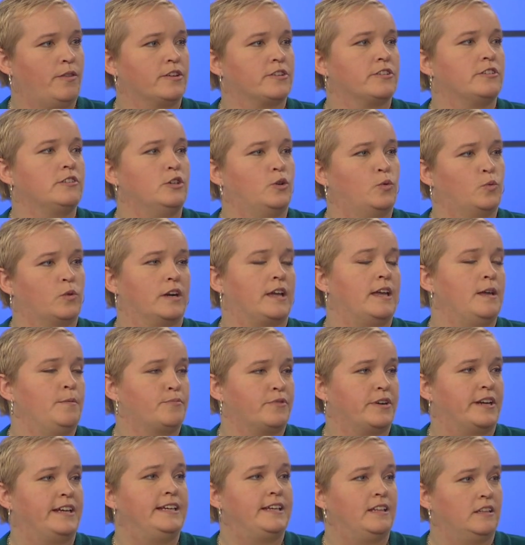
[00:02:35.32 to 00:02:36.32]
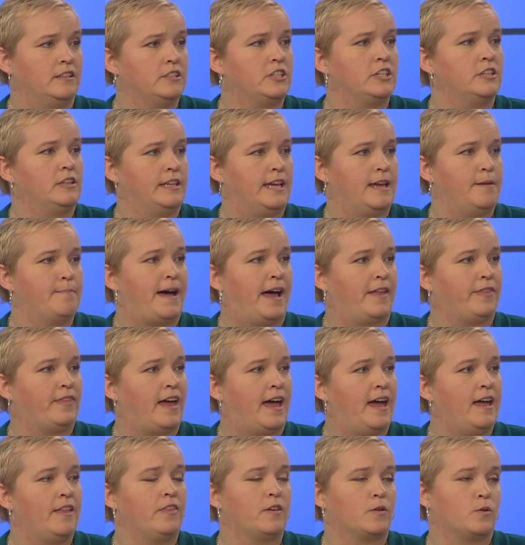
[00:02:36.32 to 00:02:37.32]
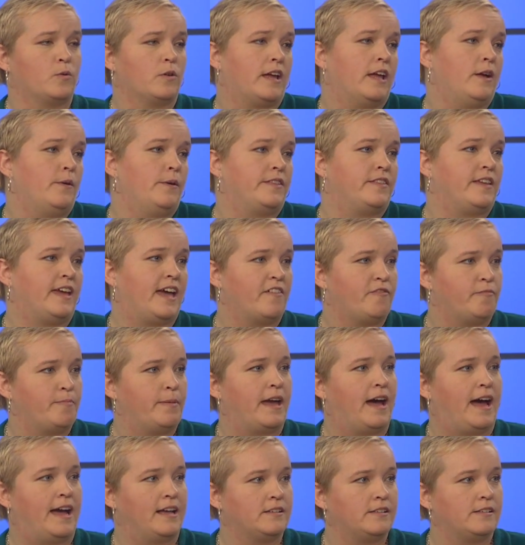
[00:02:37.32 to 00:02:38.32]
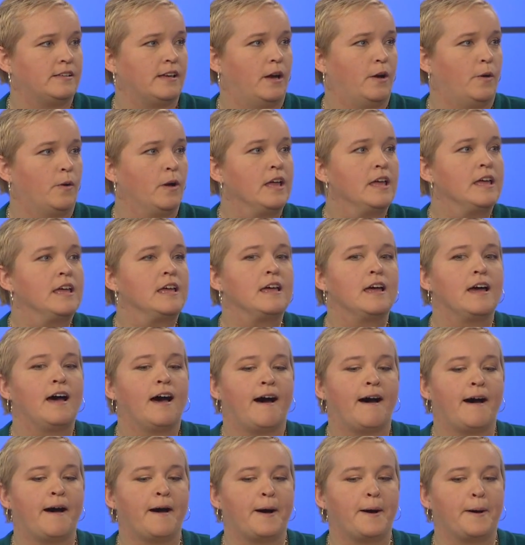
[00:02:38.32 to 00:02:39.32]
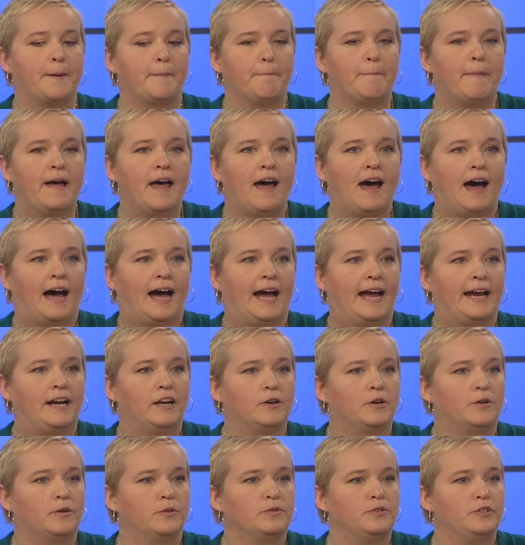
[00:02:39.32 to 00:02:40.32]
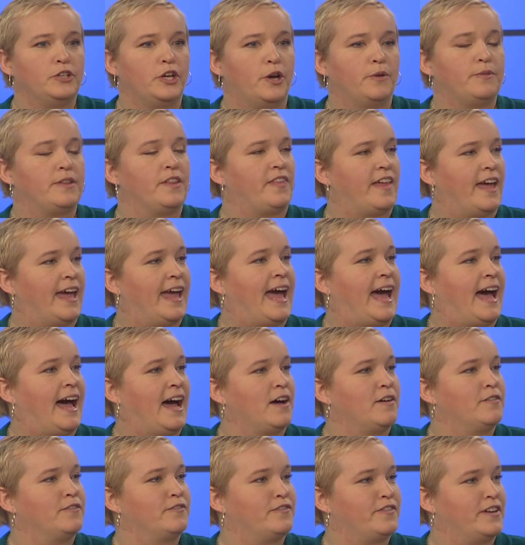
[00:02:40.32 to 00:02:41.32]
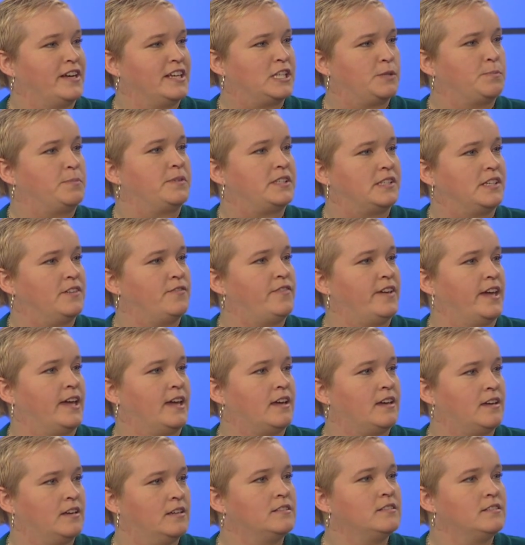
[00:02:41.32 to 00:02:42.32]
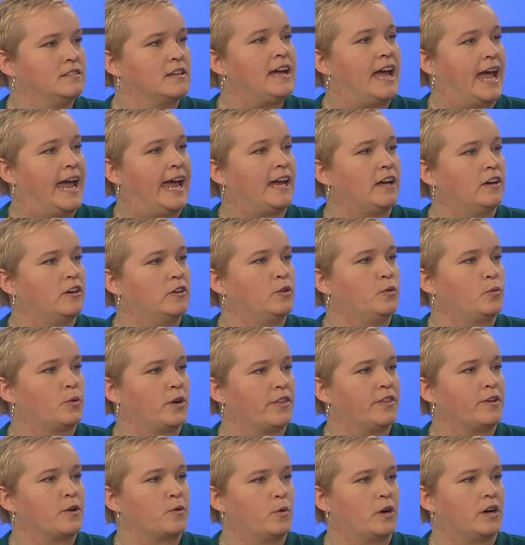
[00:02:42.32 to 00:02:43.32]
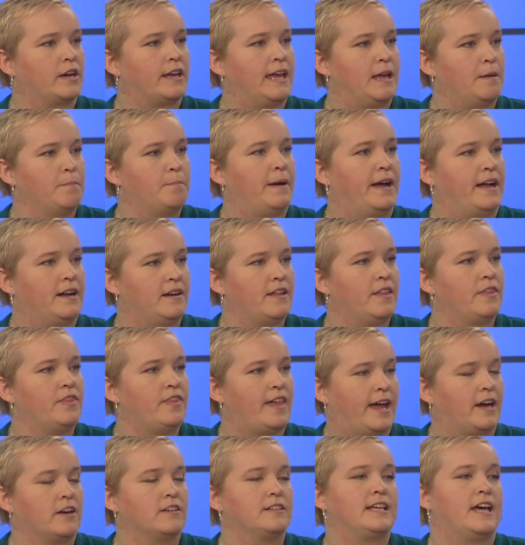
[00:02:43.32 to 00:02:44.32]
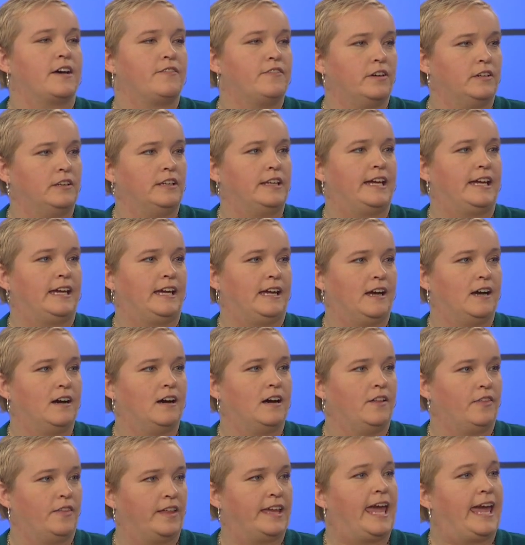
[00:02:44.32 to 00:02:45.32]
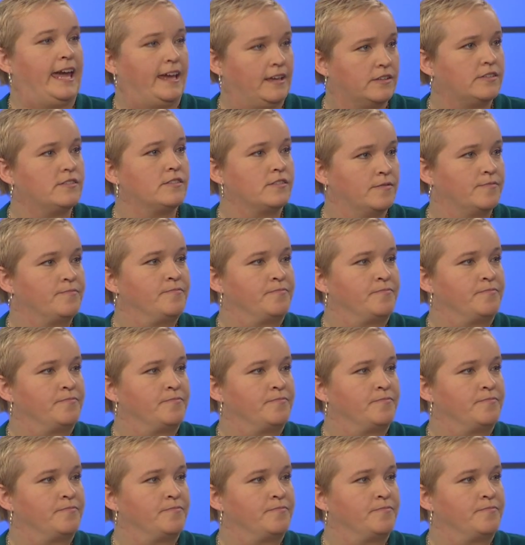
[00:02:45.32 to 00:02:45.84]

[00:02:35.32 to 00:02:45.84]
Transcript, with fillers: they're still working pretty diligently about that, and they're working with the FBI. So um, I don't know that they have a specific angle where they're working, but they are definitely on the case.